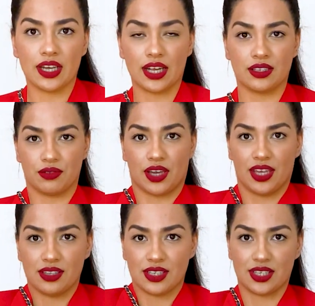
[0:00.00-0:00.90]
as you
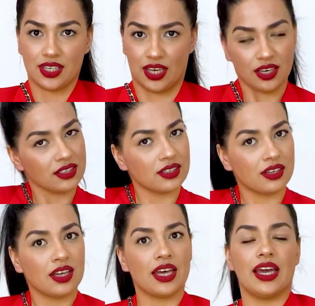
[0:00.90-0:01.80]
can see,
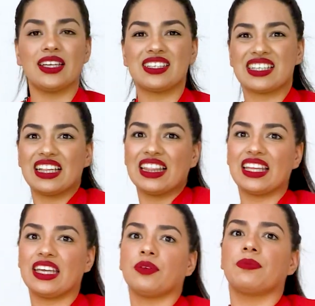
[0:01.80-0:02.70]
it's a
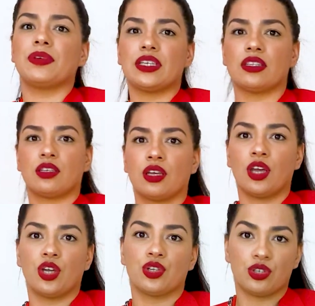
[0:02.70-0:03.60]
little bit
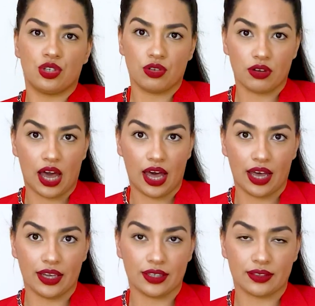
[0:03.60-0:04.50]
too
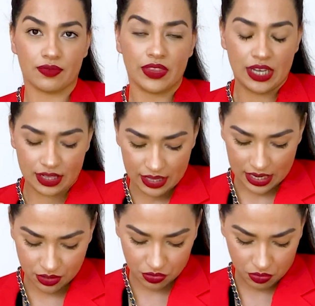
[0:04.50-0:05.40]
high.
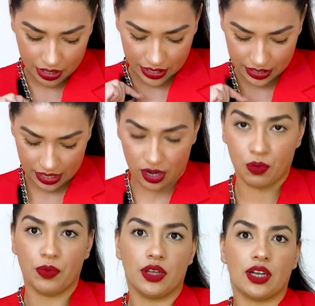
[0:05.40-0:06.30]
That's why I
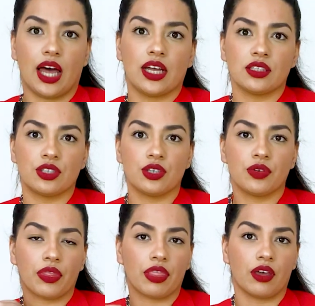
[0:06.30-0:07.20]
will
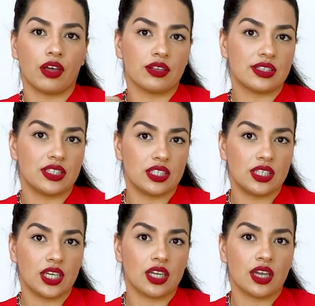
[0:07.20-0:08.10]
undo the
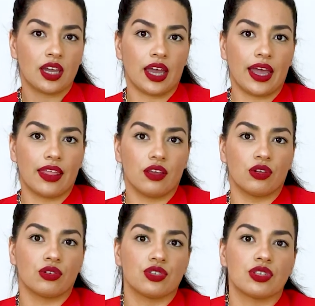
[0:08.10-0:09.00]
stitching and, you
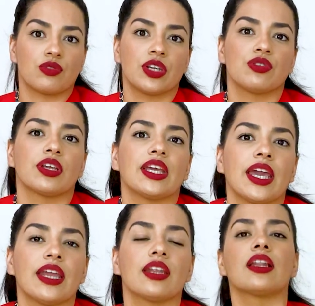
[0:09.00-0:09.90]
know, just try to
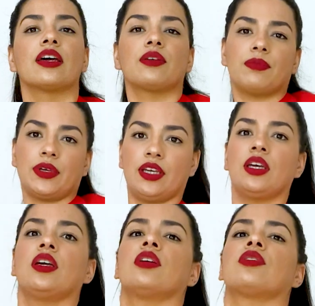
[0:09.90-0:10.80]
gain a little bit
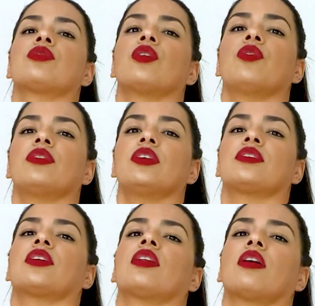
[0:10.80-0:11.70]
so this
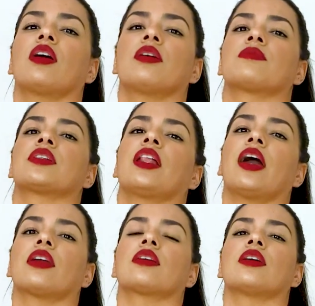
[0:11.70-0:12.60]
can come
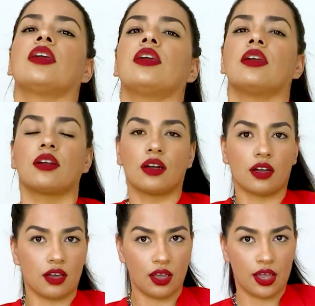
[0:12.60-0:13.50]
like here,
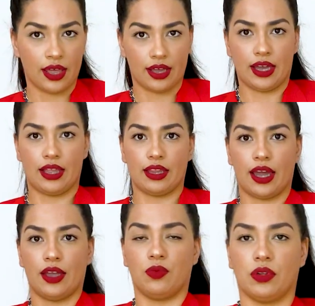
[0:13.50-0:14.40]
and
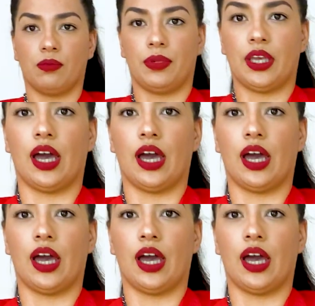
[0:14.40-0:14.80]
I will be